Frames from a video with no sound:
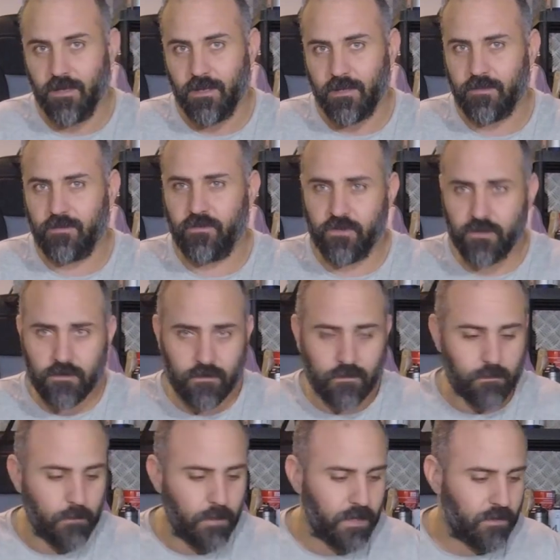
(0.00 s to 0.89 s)
It's
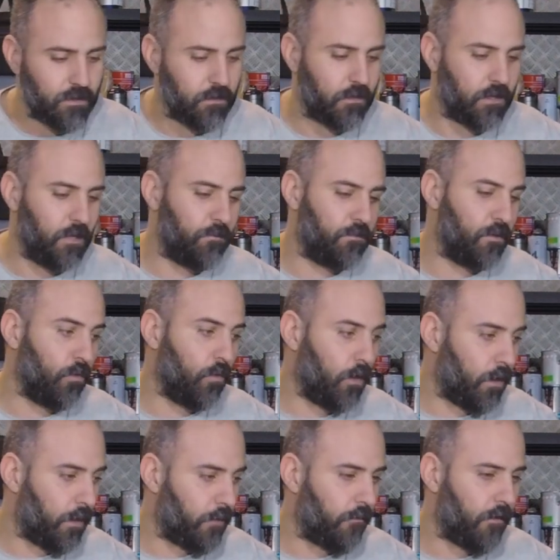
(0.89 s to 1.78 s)
just meant to keep the
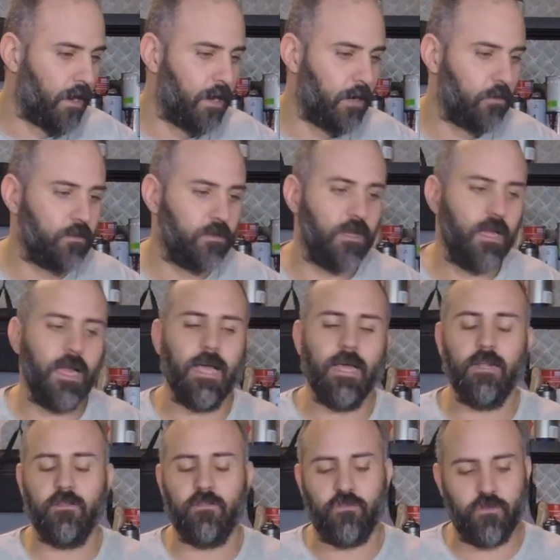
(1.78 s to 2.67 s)
water out
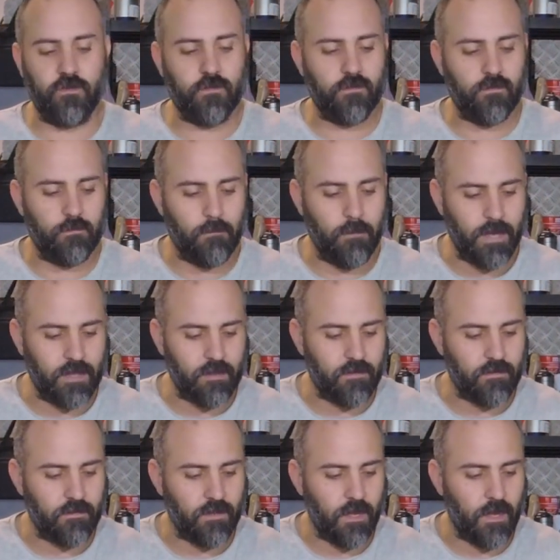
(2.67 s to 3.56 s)
and it's just meant
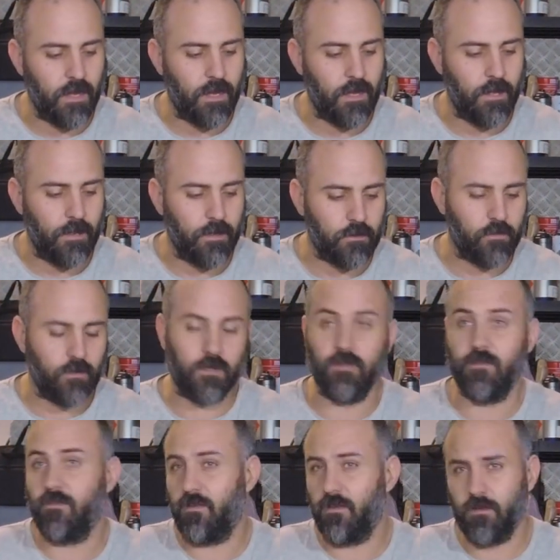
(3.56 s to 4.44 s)
uh, to
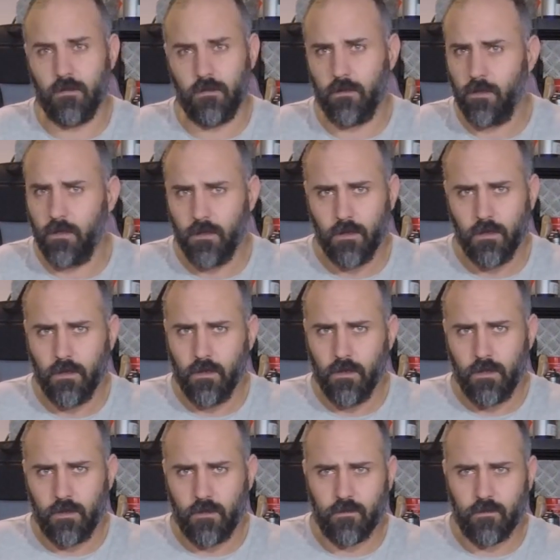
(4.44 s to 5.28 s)
conceal to